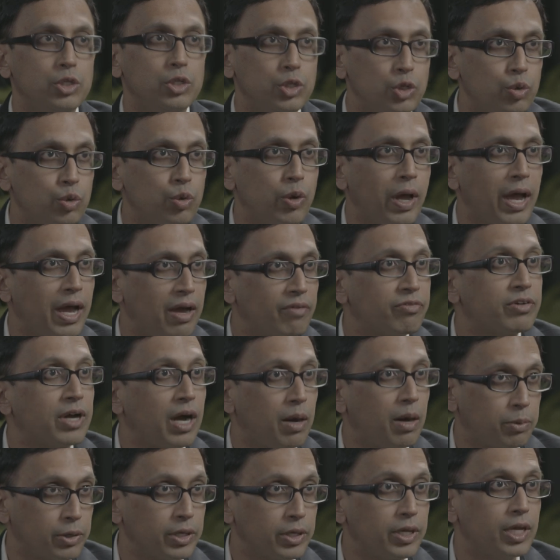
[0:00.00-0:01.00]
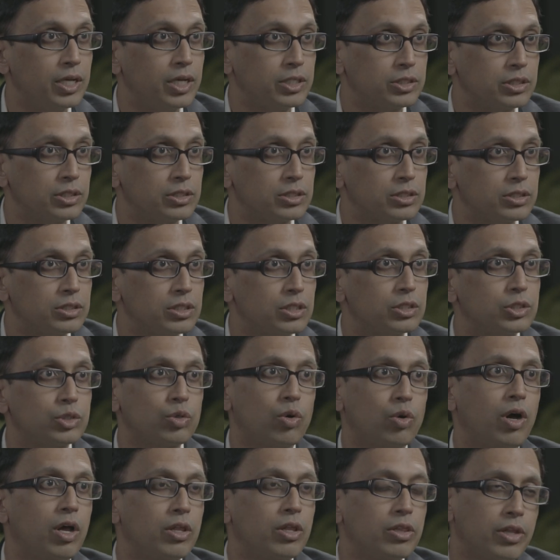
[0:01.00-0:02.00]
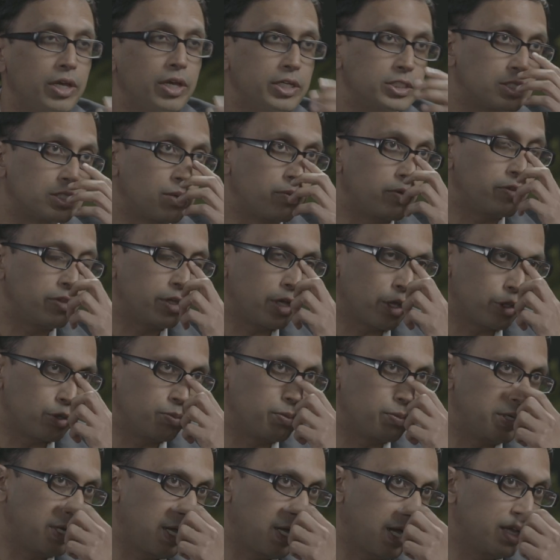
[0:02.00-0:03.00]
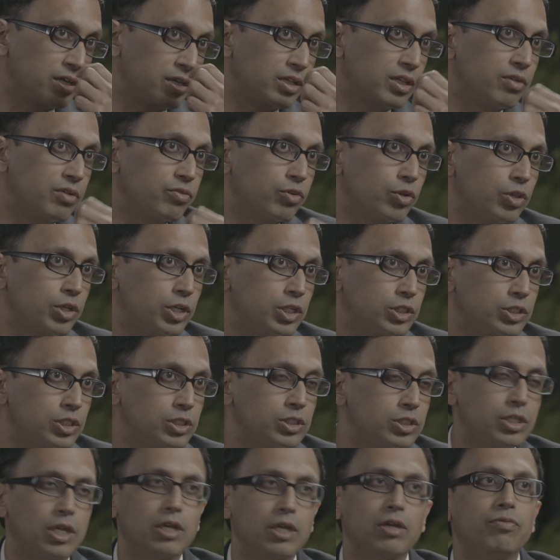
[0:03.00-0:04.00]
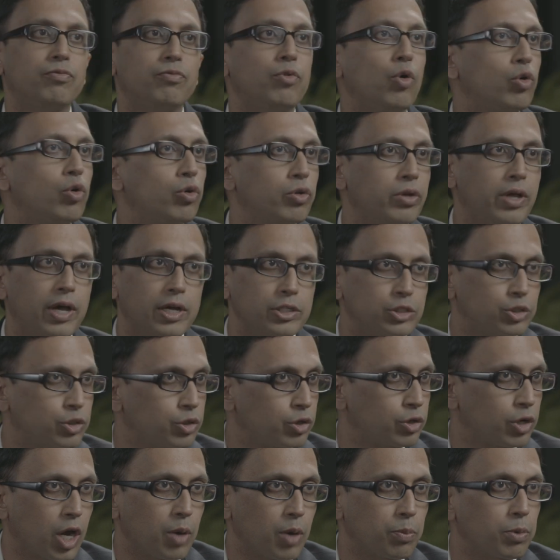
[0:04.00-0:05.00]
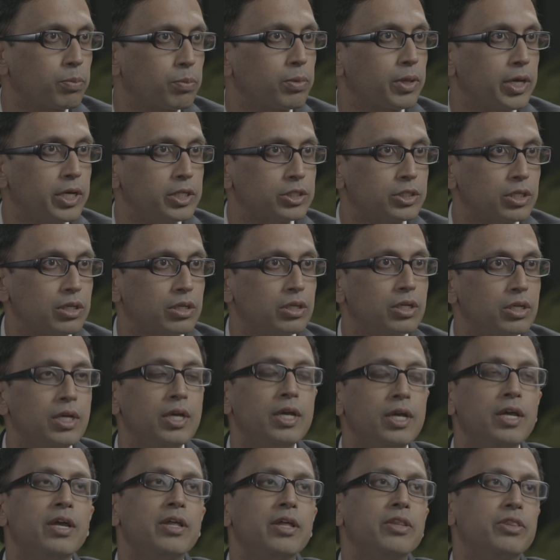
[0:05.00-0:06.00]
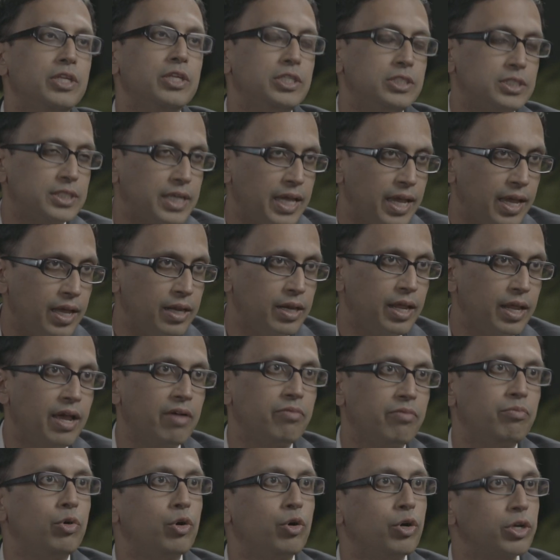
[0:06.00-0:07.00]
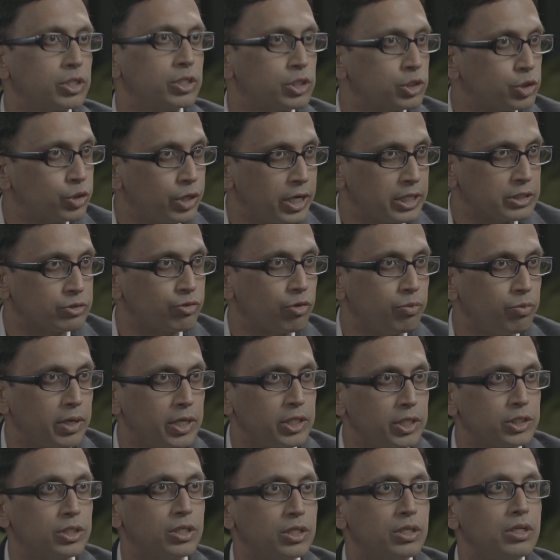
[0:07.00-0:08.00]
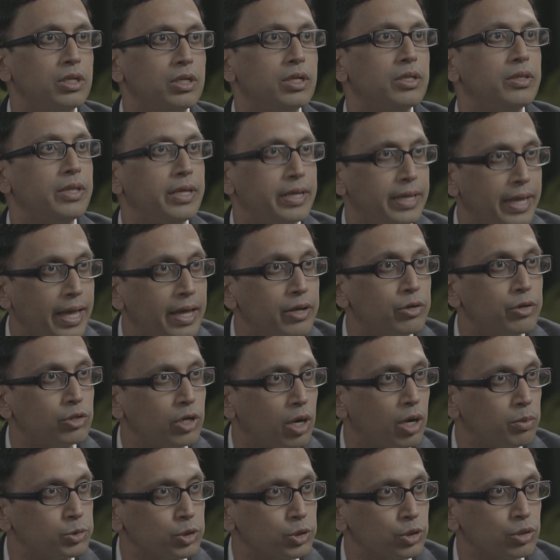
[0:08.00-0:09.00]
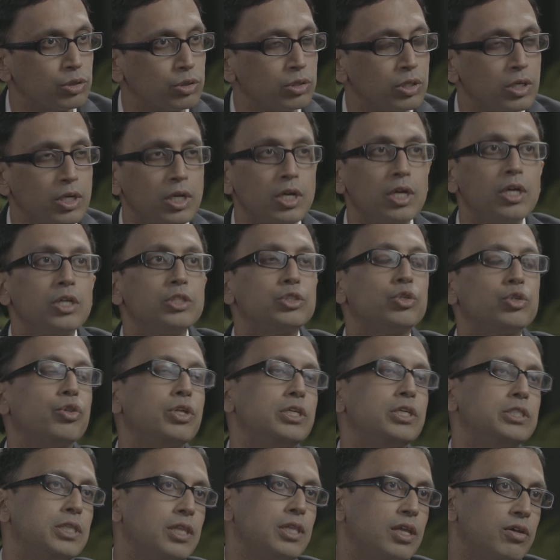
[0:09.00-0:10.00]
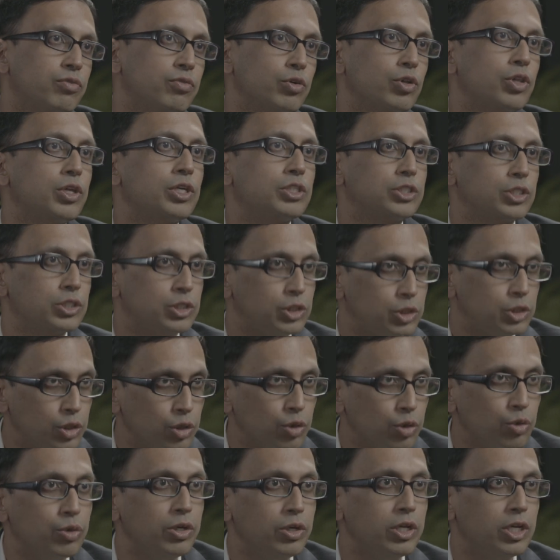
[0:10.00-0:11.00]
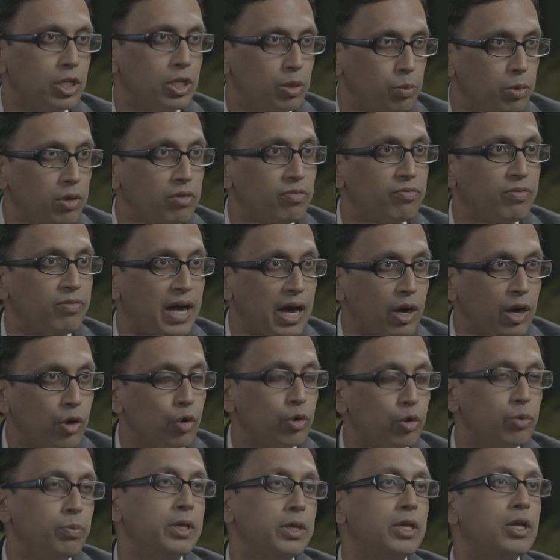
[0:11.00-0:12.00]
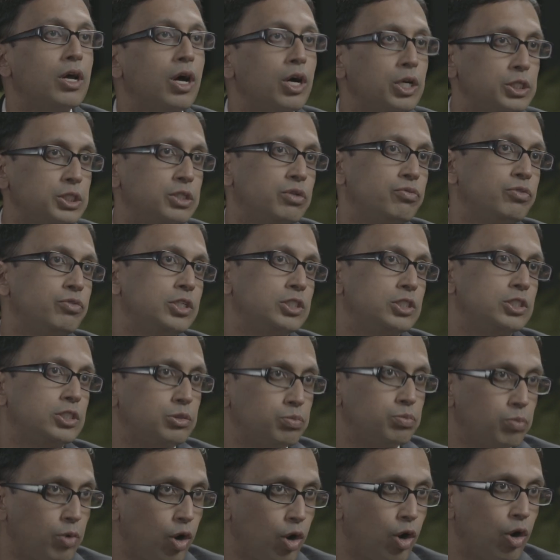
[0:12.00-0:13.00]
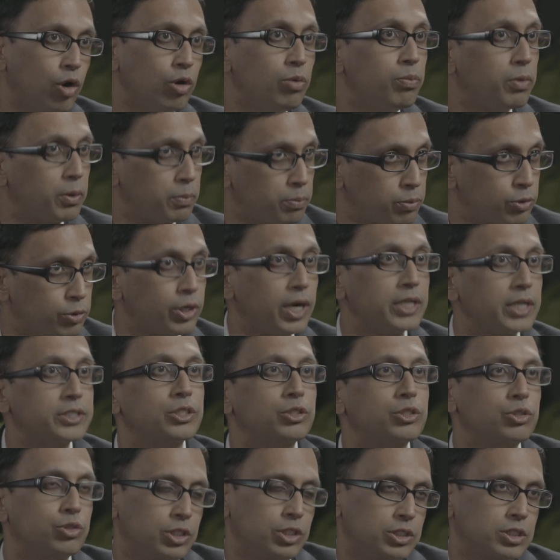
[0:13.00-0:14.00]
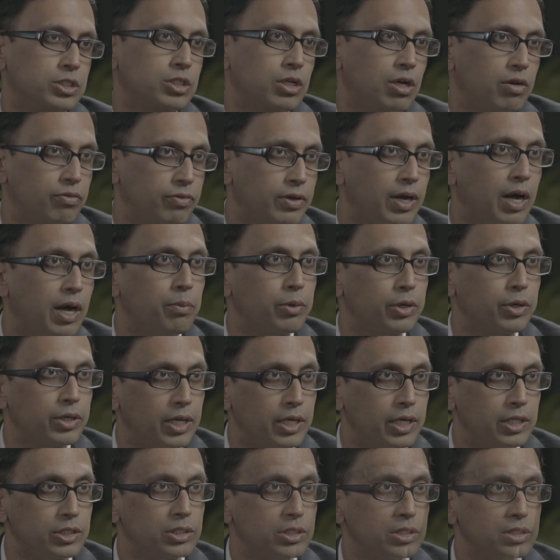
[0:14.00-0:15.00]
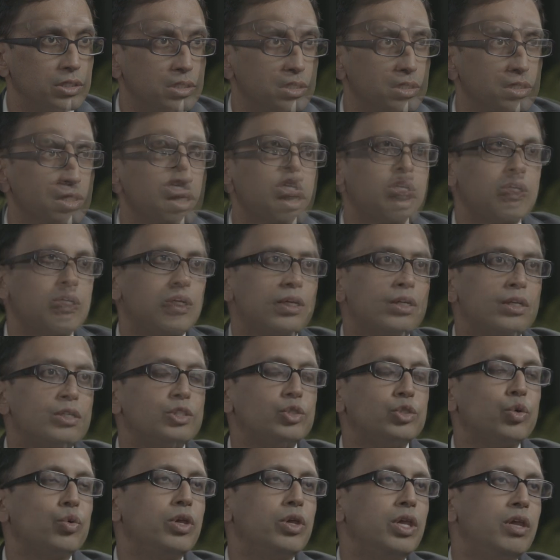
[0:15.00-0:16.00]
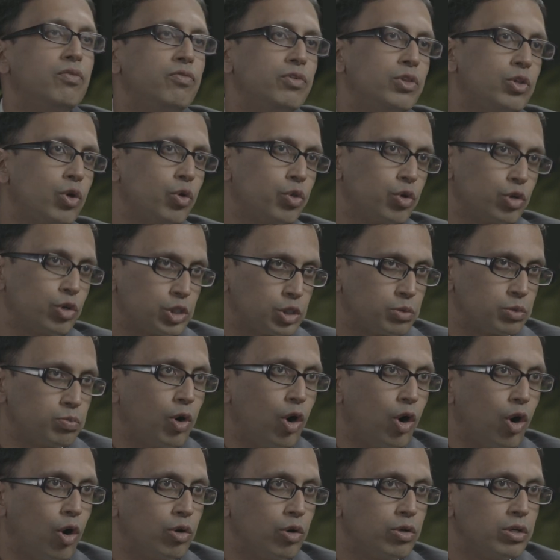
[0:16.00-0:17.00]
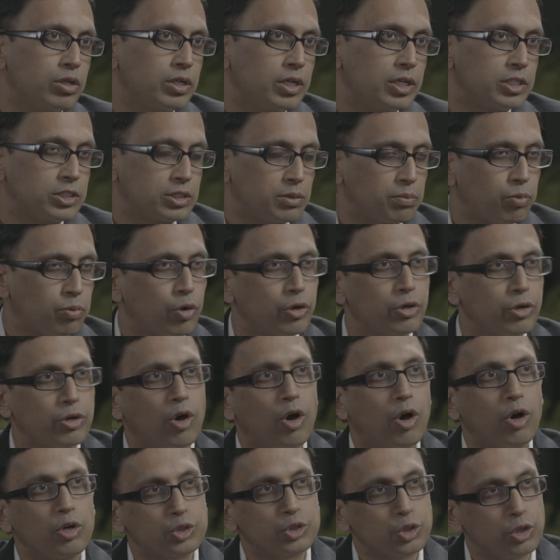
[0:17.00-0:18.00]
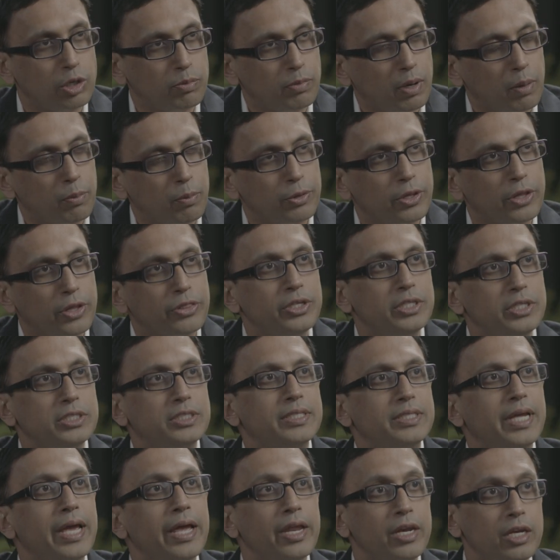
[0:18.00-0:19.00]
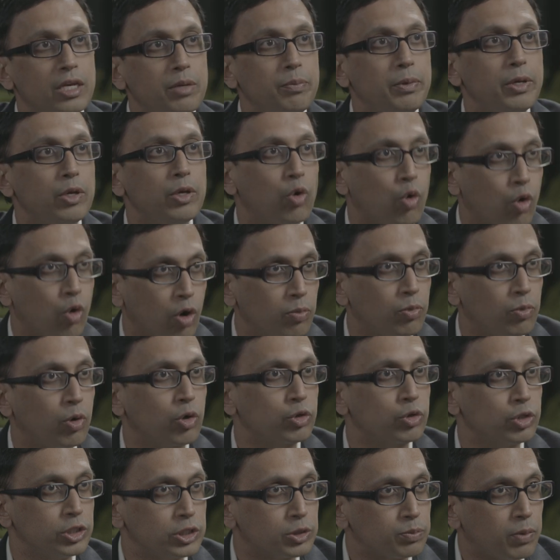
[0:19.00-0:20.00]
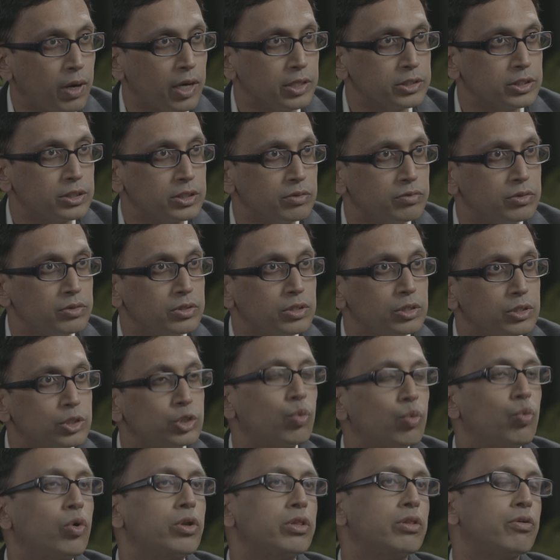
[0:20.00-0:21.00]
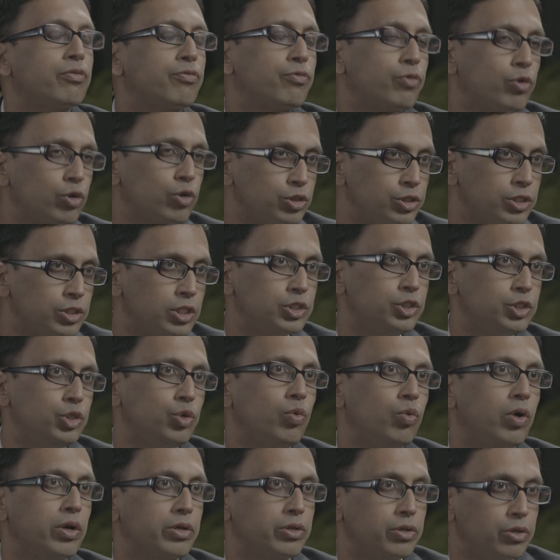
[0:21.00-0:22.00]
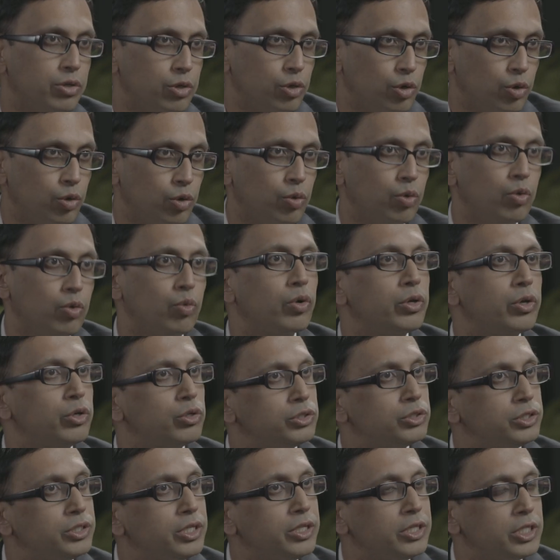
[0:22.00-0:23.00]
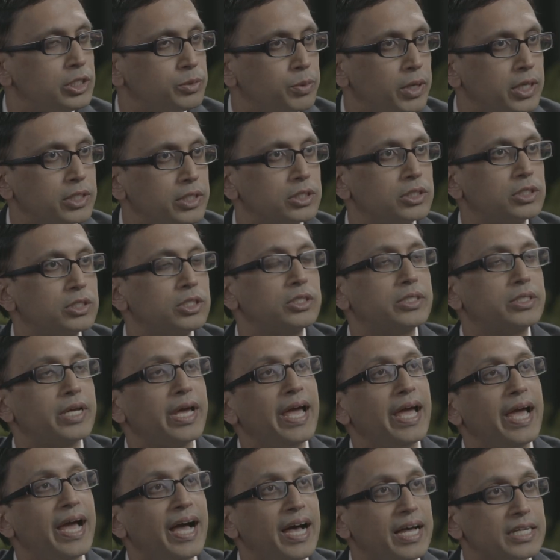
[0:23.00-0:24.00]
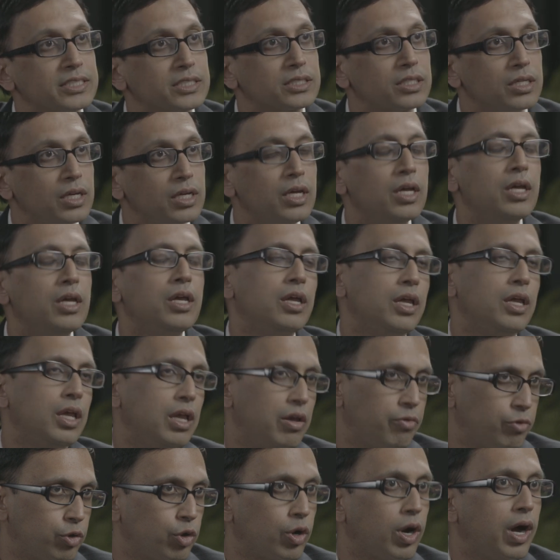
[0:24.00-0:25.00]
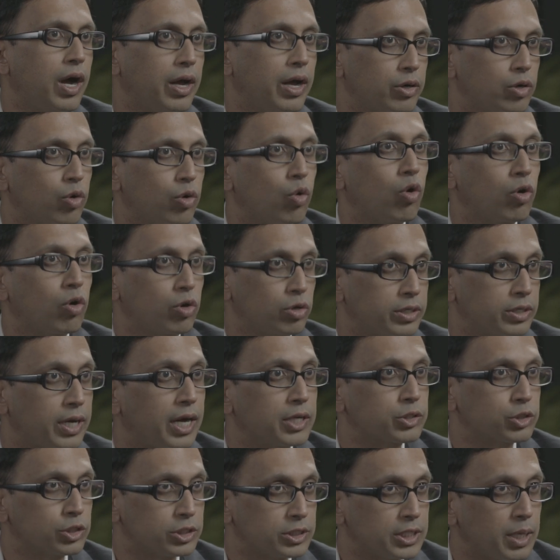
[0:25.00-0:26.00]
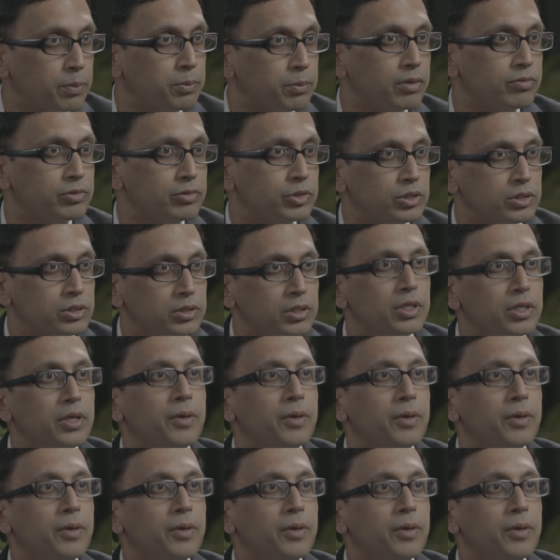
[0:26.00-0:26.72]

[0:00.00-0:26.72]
do have complications. So unlike some of the other benign liver lesions, like focal nodular hyperplasia, these can have malignant transformation, they can rupture. So these liver lesions do need to be followed because of this small but present risk of complications. So even though they're small, it's important to also remember that these tend to be hormone responsive. Mm -hmm. So one of the first things you want to do when you see these patients is to ask if they're on oral contraceptives.